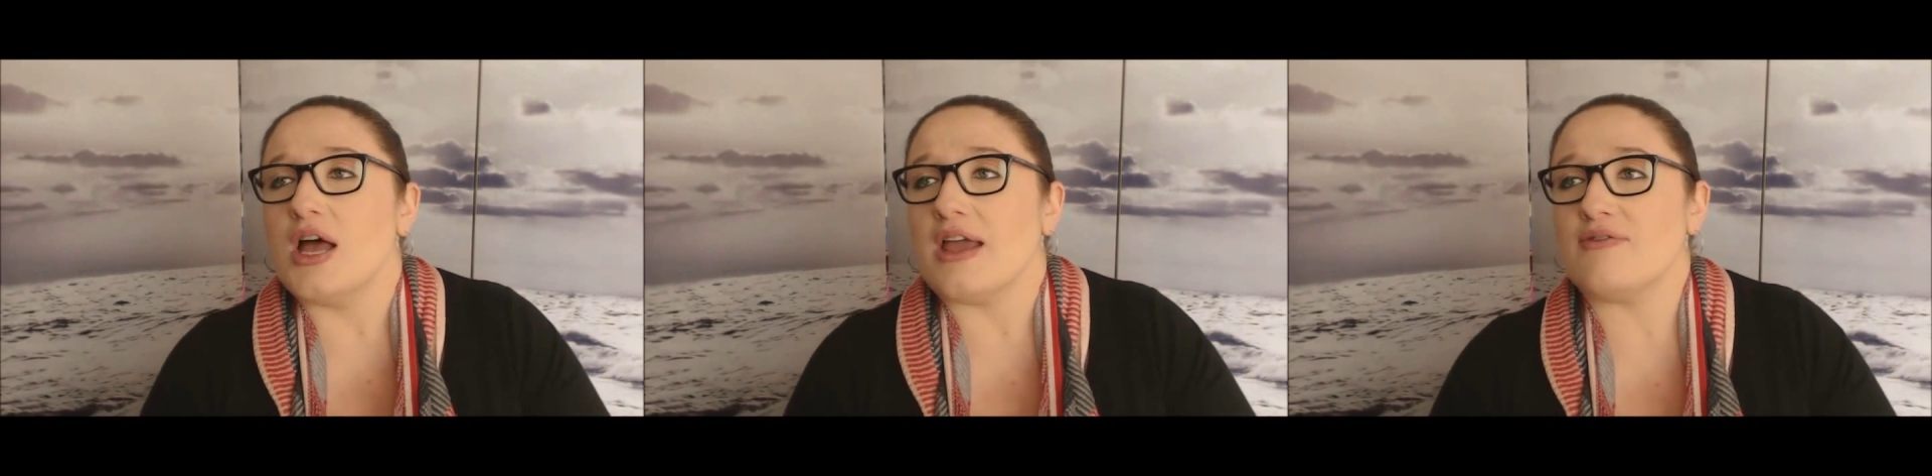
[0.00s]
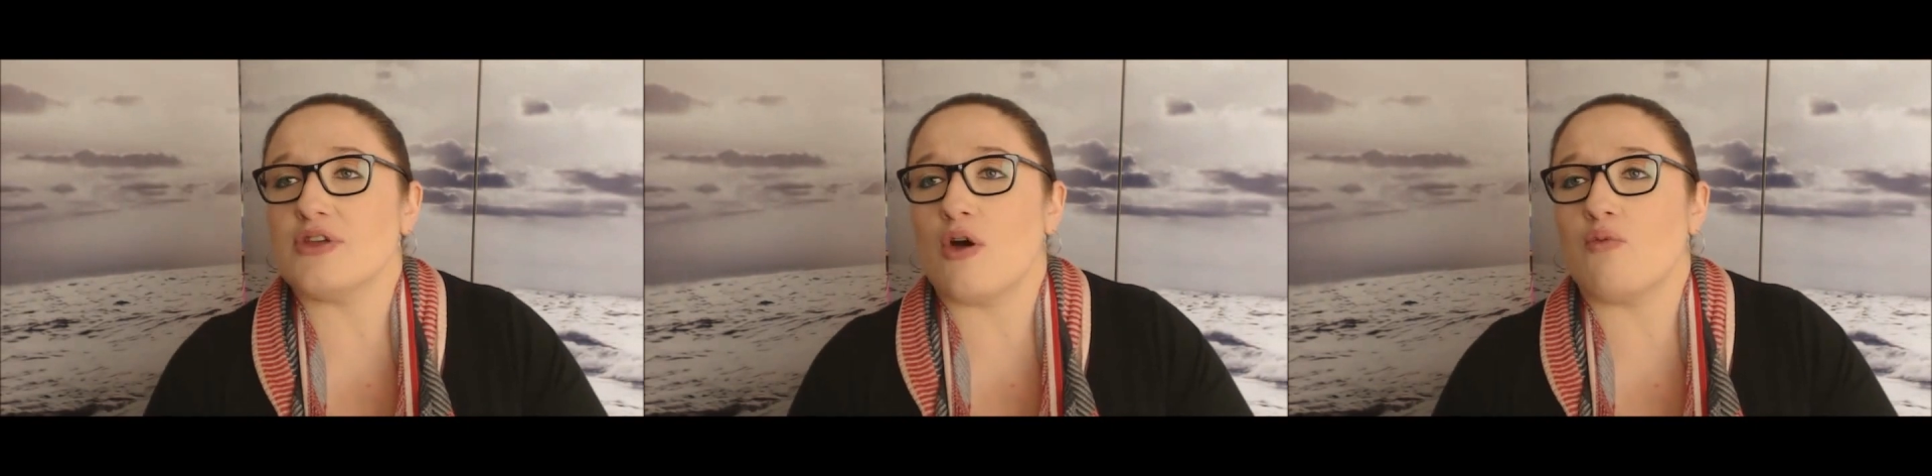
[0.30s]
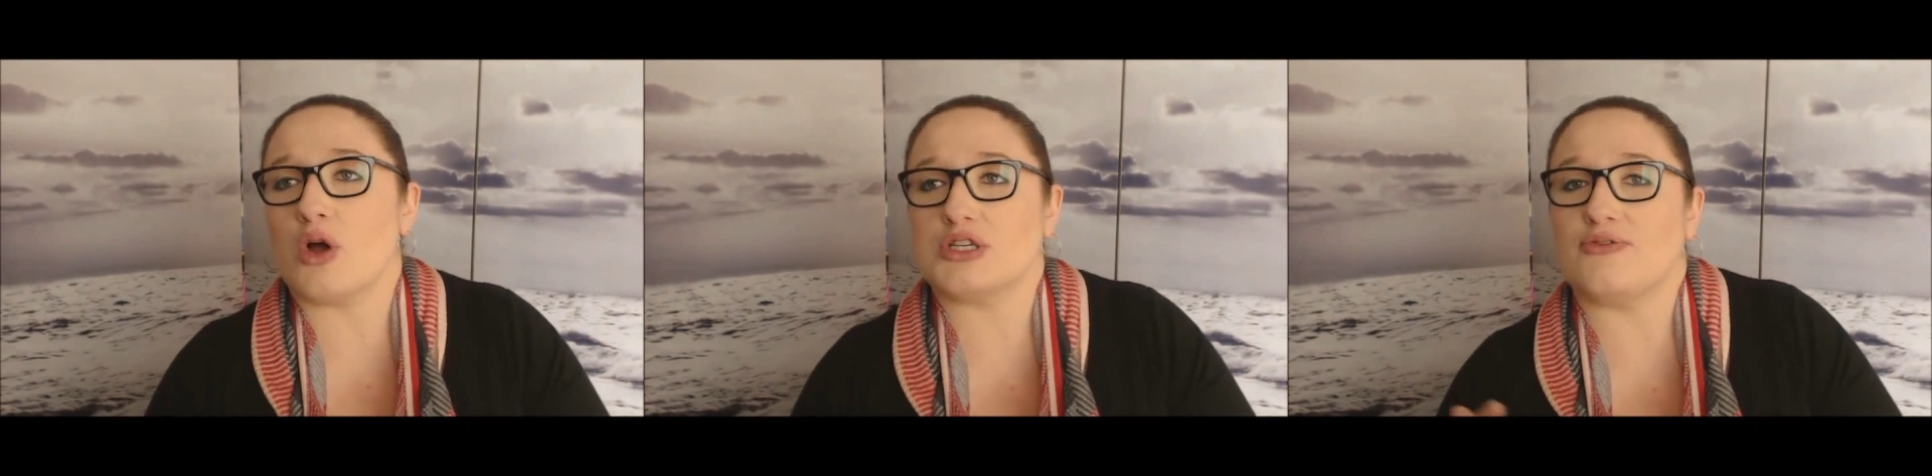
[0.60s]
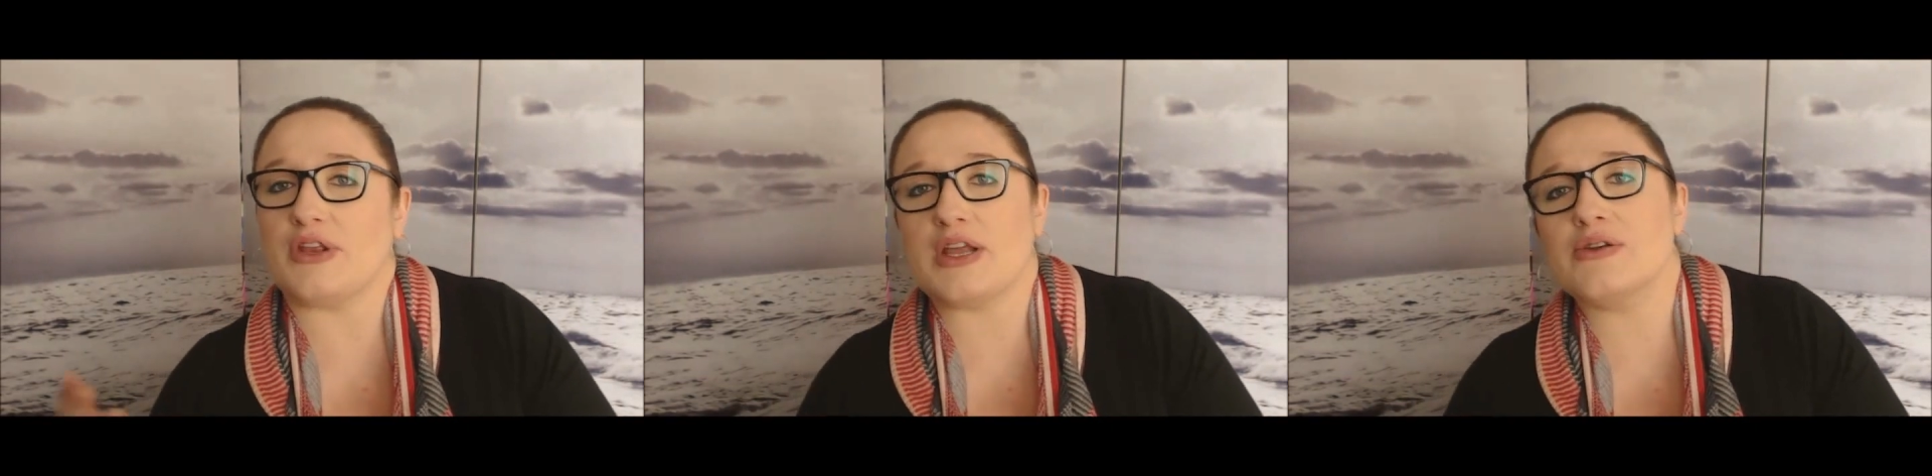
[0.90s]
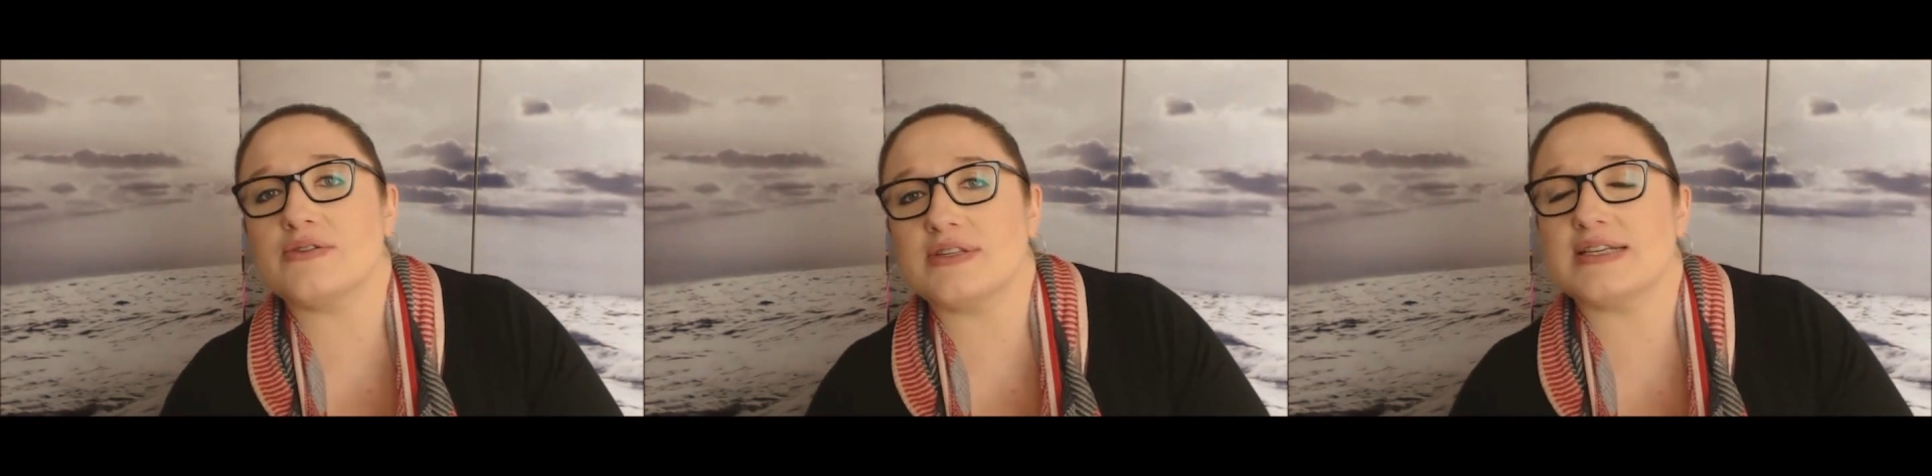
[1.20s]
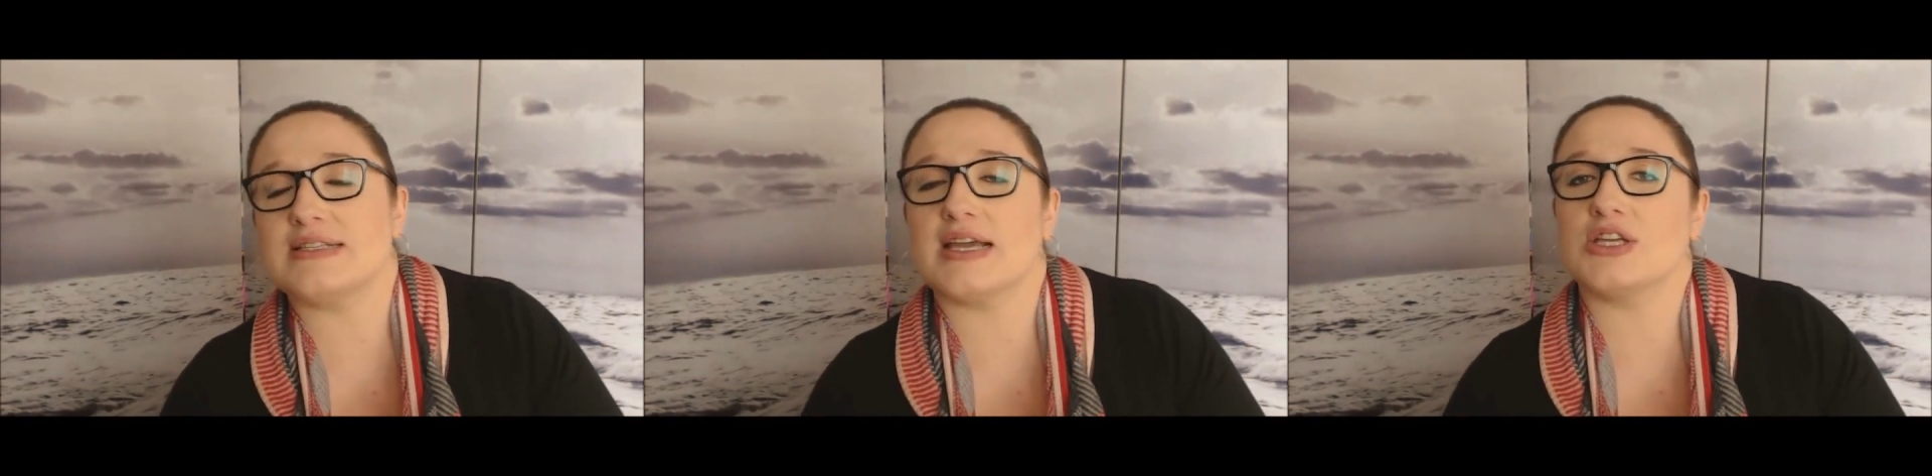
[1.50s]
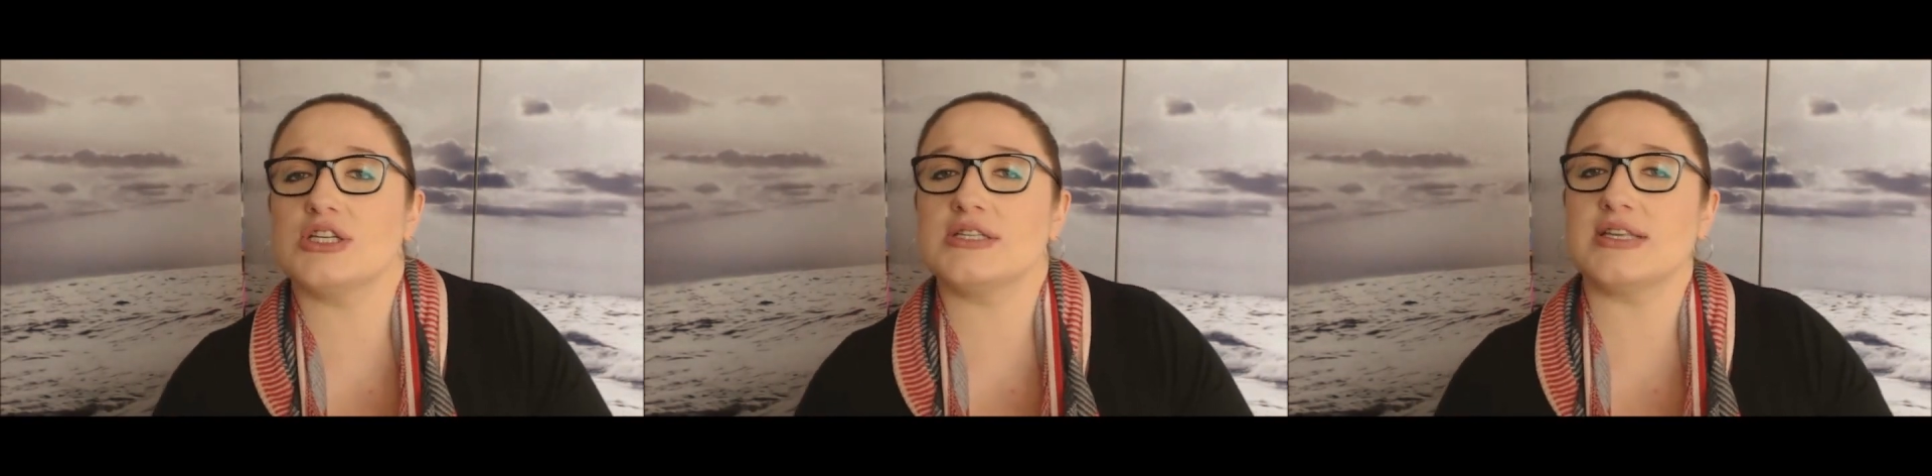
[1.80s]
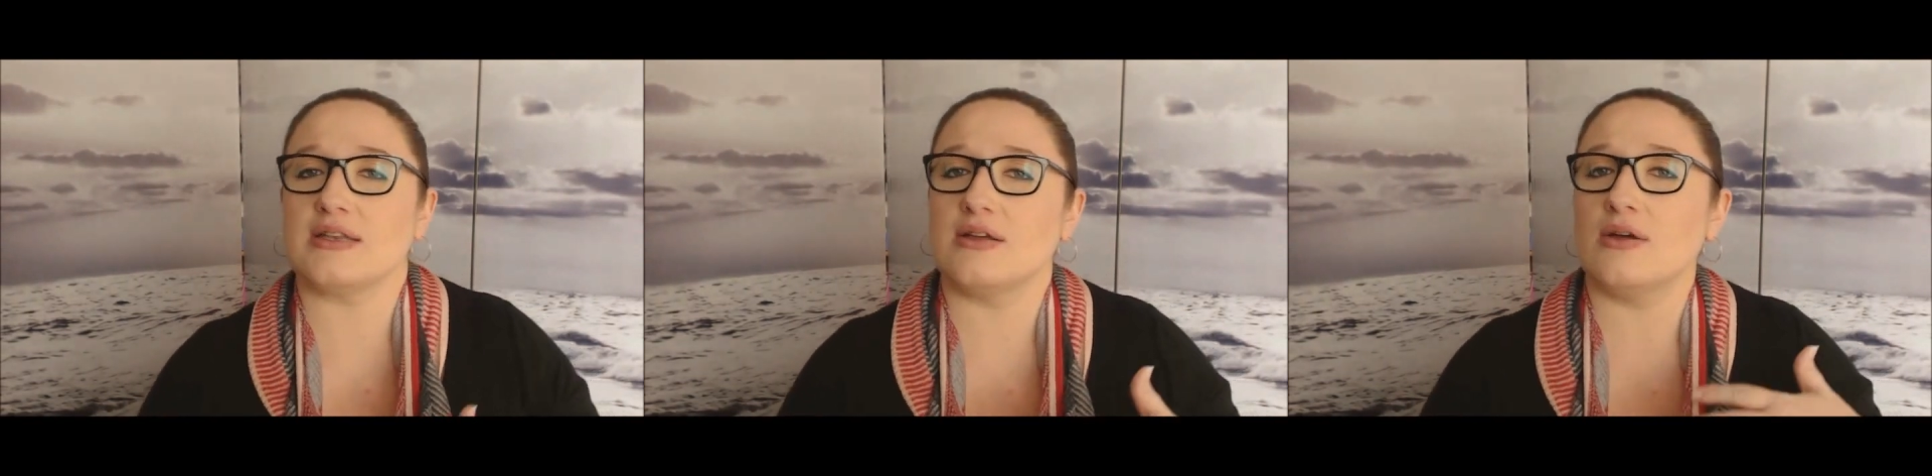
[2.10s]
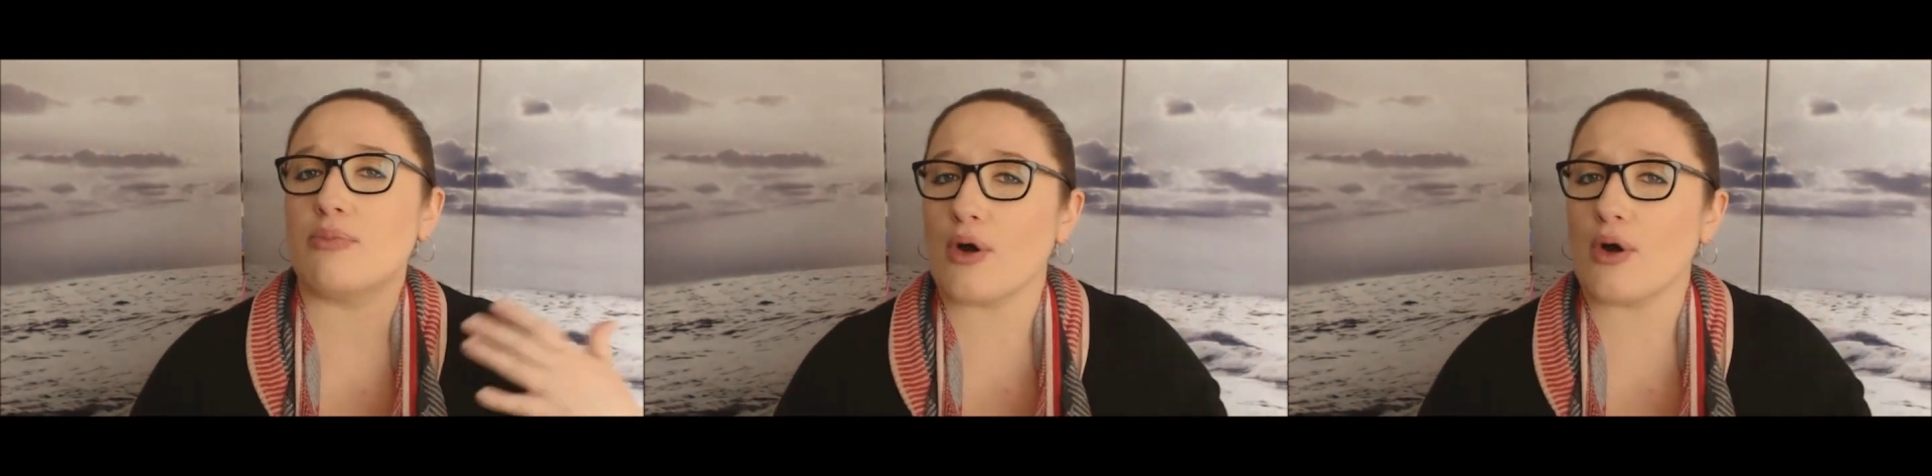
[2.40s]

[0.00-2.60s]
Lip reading: even though I've watched videos of C-sections and